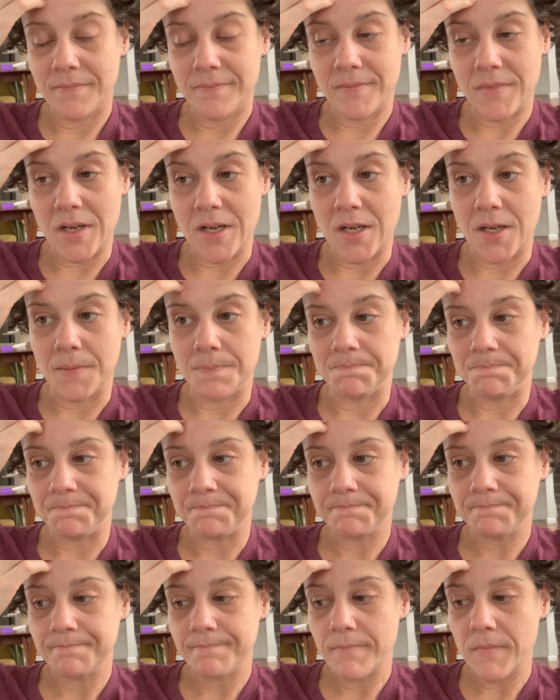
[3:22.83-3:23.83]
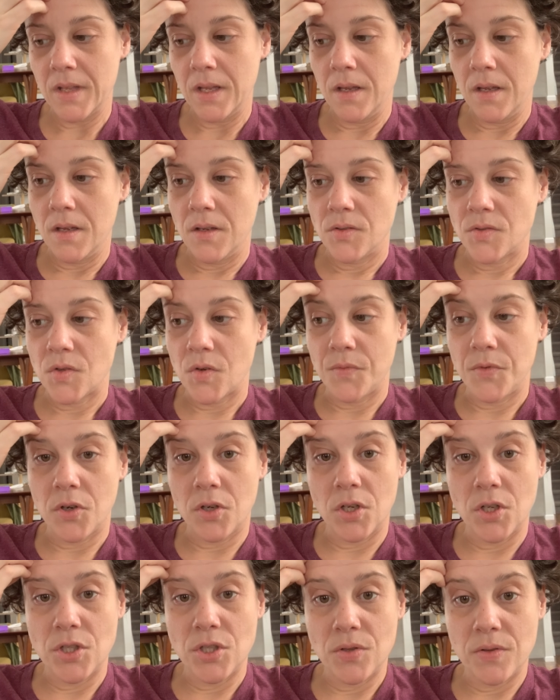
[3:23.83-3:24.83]
So if you're
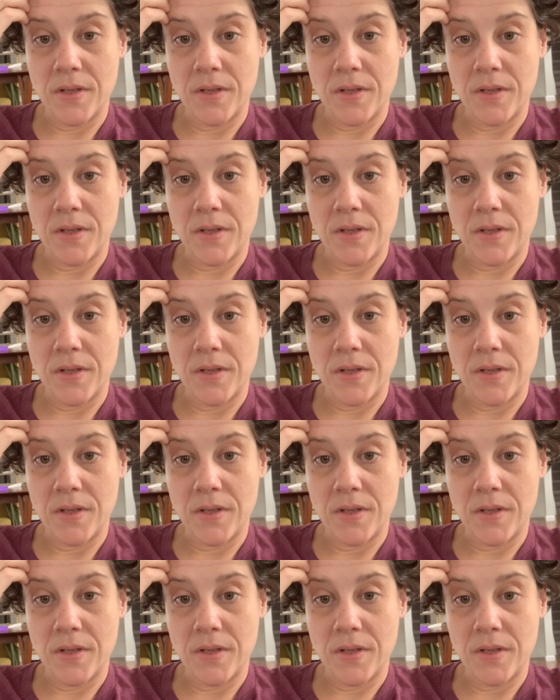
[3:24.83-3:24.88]
going to do